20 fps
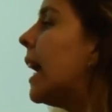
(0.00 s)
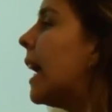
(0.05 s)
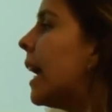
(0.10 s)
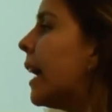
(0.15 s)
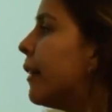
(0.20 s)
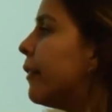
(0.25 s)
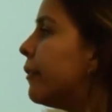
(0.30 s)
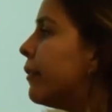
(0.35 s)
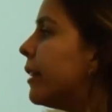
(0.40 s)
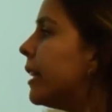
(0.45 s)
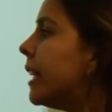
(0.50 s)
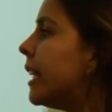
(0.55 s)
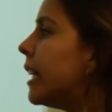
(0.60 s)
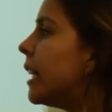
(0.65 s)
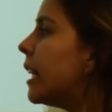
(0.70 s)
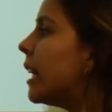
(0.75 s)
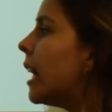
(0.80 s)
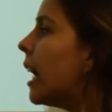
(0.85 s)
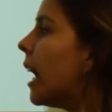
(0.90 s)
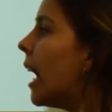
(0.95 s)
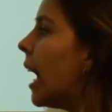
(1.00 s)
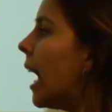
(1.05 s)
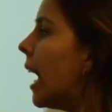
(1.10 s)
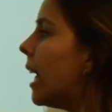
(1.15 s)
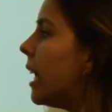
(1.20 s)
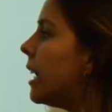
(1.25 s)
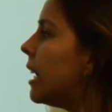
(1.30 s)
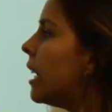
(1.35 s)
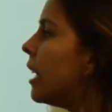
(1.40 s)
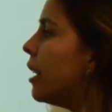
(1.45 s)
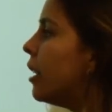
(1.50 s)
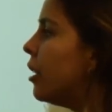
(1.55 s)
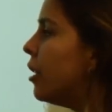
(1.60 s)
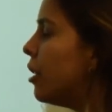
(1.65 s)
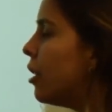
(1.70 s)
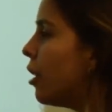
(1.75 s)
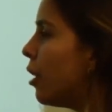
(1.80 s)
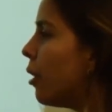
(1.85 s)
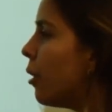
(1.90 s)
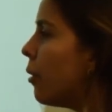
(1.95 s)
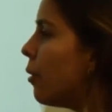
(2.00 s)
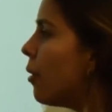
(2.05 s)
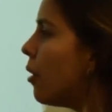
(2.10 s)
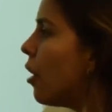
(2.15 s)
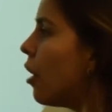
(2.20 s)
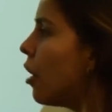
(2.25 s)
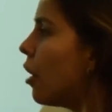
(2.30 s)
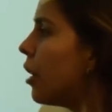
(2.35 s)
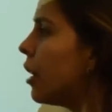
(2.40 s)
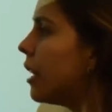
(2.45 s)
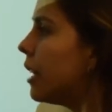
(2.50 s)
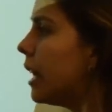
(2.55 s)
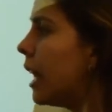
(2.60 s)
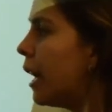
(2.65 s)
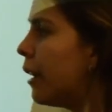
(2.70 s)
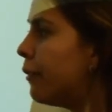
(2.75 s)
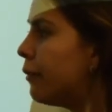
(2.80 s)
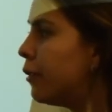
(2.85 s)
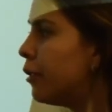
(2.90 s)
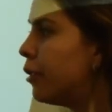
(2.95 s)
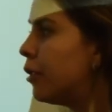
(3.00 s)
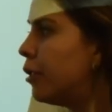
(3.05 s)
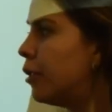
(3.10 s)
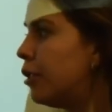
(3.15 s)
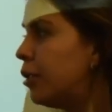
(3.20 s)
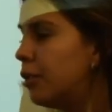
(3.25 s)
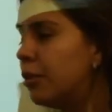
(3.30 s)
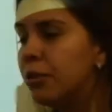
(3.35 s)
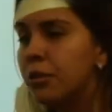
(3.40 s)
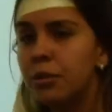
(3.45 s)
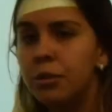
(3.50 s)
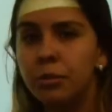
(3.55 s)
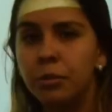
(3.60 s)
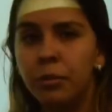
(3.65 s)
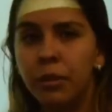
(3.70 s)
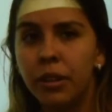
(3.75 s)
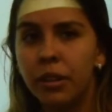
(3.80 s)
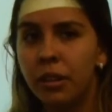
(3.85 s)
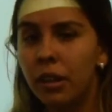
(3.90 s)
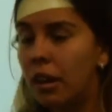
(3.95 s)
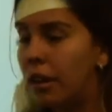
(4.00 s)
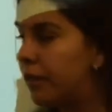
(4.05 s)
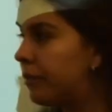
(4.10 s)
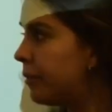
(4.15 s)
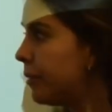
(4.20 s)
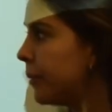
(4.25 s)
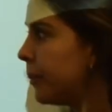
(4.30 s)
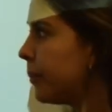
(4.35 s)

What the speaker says: Every and no are never used with of.